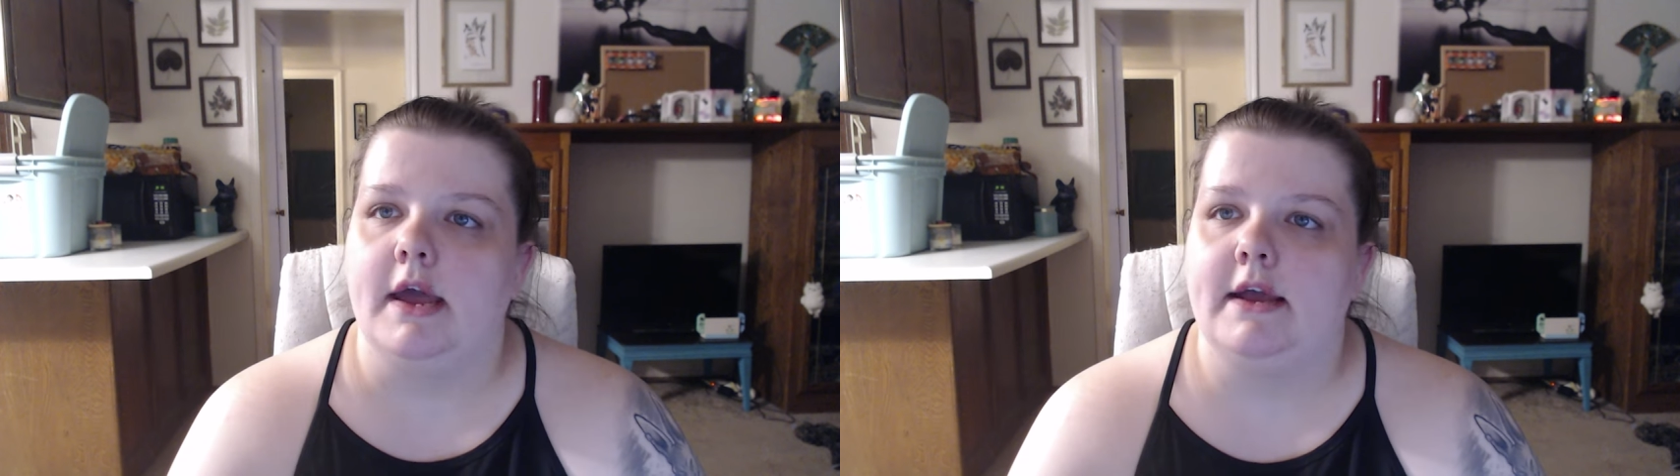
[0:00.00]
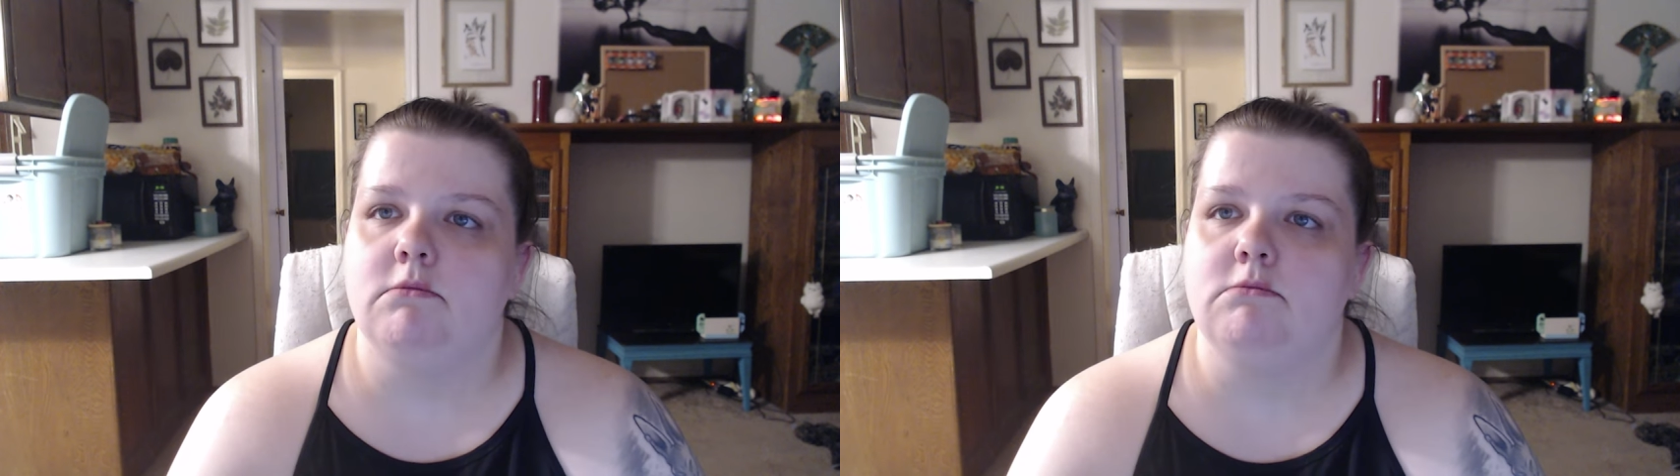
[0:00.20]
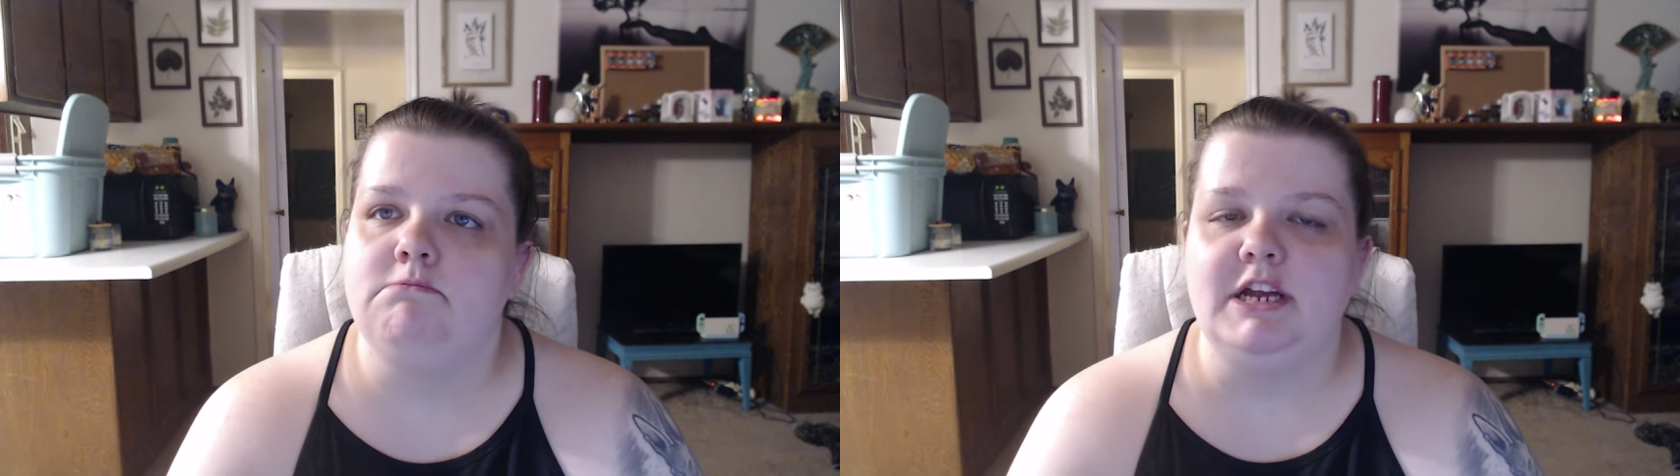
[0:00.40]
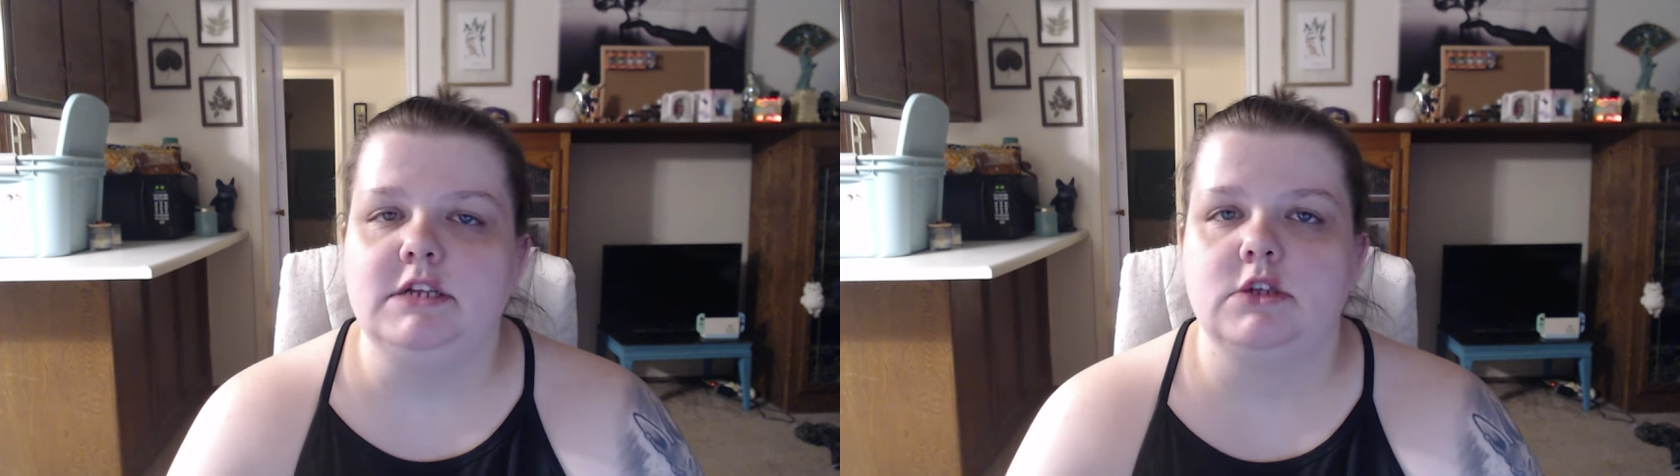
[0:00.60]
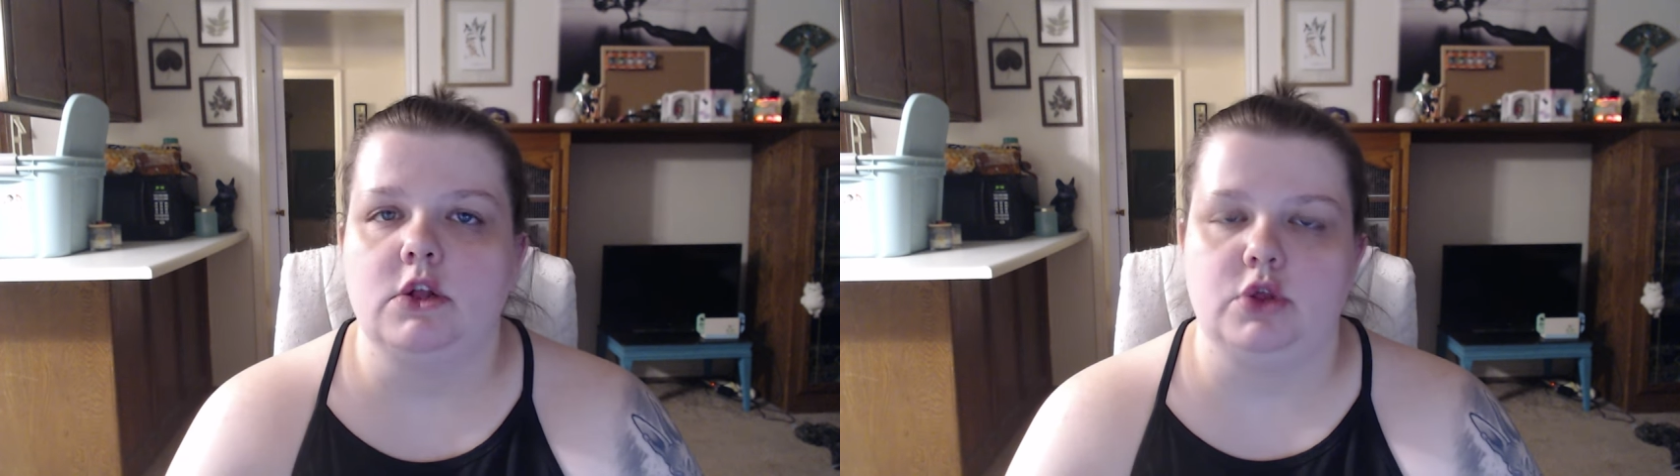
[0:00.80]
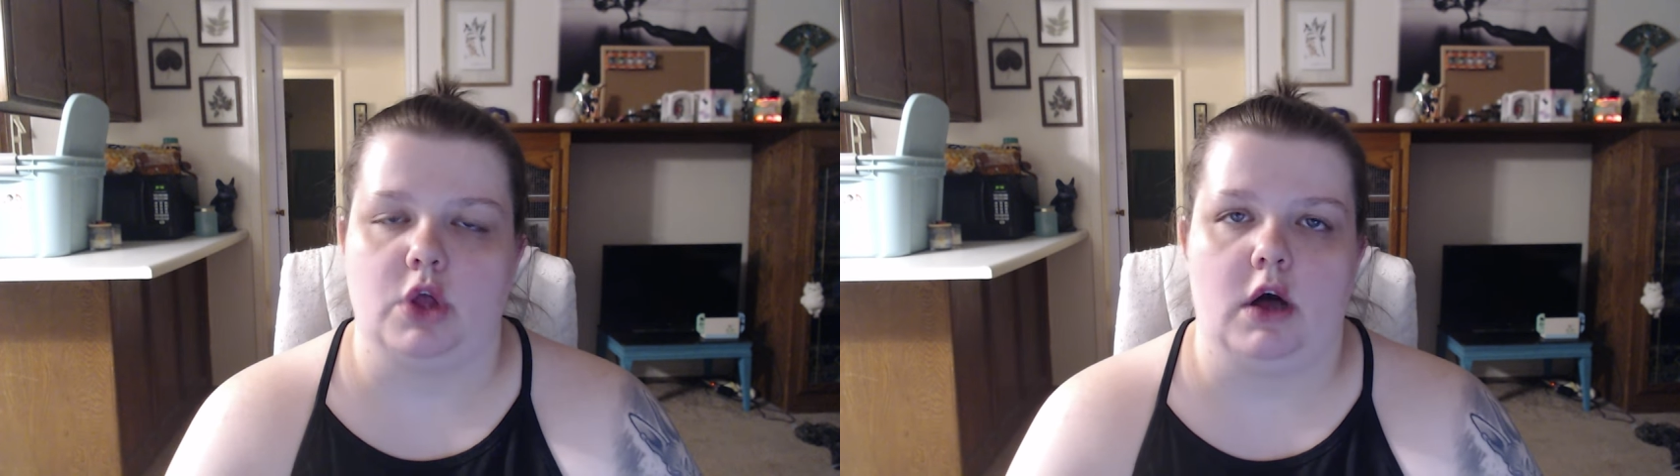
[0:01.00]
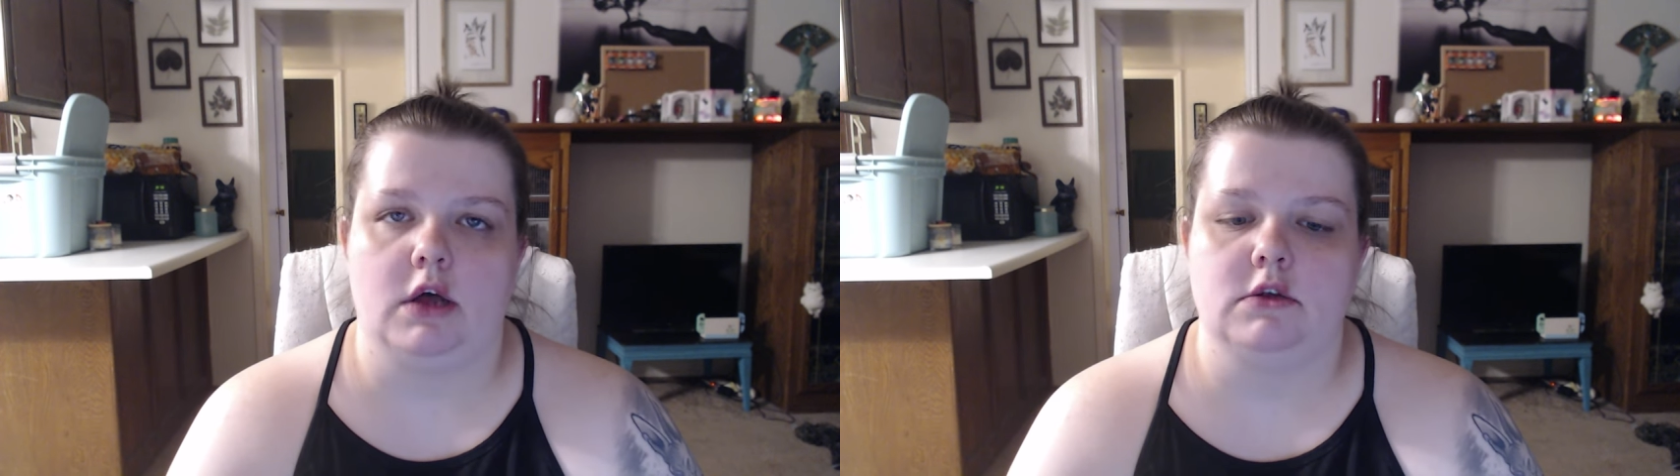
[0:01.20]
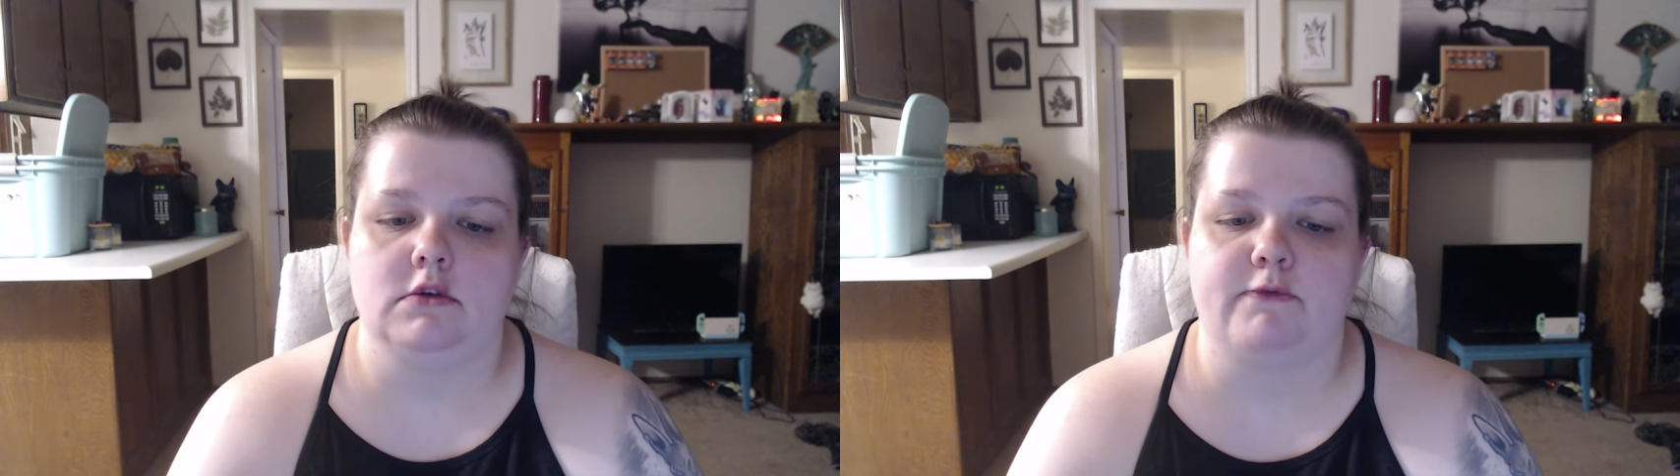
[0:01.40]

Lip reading: it means a lot